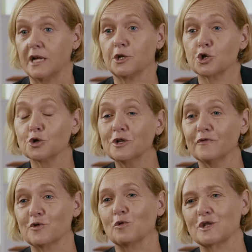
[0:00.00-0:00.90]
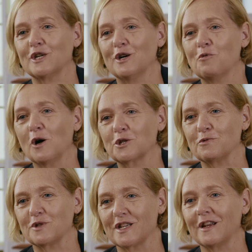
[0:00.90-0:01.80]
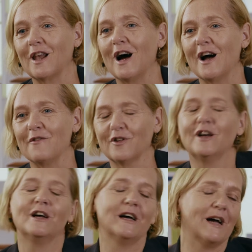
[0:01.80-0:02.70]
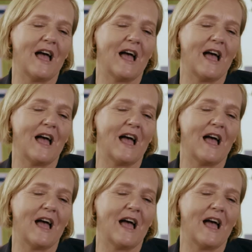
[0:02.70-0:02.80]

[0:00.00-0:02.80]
and should have talked to her while she was still alive. Mm-hmm.